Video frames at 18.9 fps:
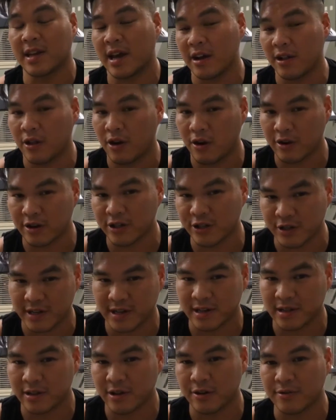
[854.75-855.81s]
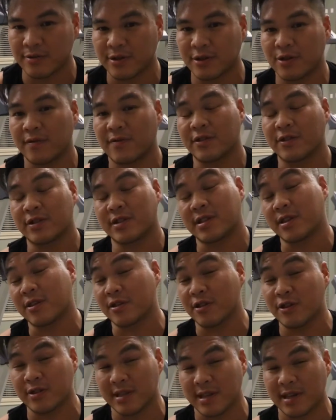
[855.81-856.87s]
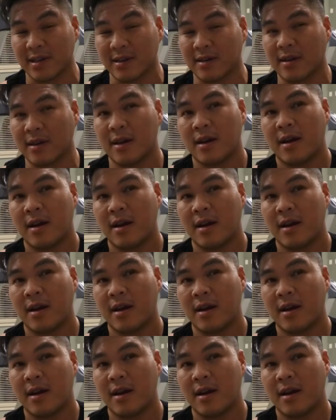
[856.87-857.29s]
L-arginine alone. So if you're still using